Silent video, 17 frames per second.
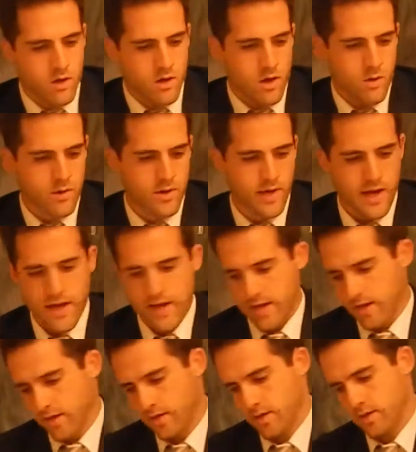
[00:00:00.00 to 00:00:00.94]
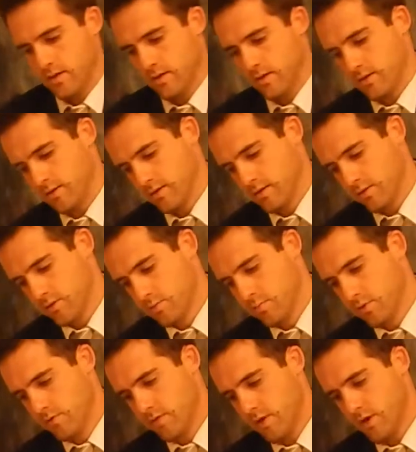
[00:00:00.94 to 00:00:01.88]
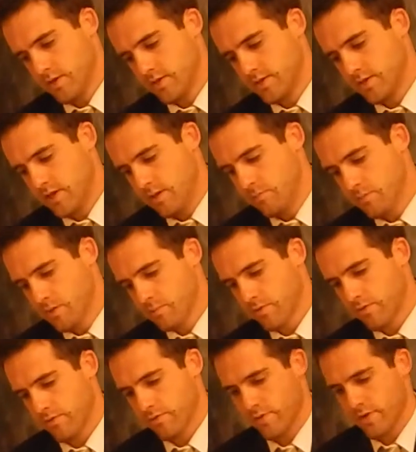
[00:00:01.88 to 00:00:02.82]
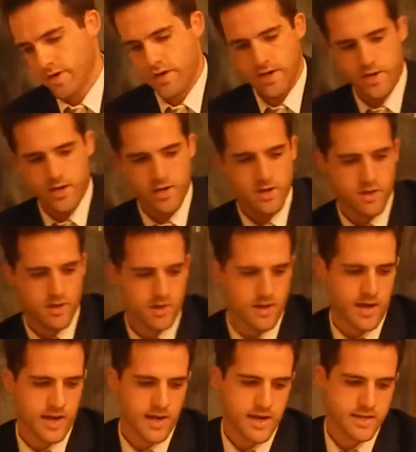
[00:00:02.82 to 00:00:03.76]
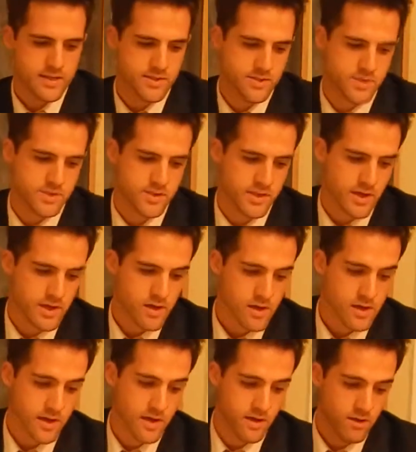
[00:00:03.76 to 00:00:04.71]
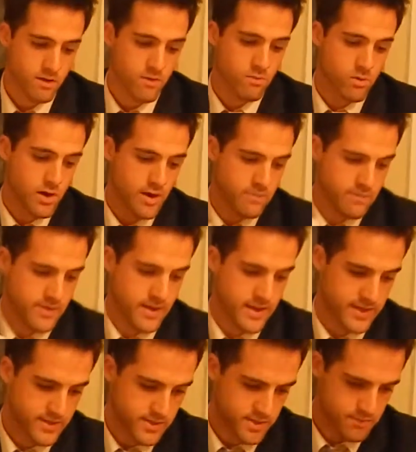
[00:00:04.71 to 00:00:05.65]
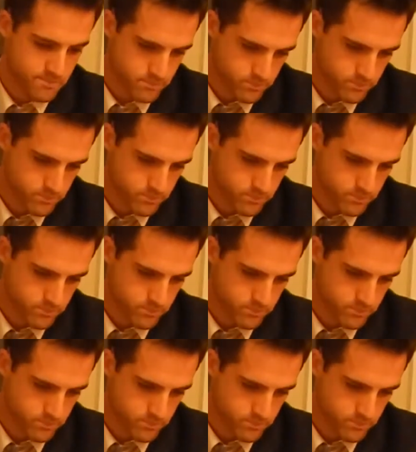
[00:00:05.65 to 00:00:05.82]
Okay, let's move on to team number 3 here. I got Sierra Hill Roughnecks.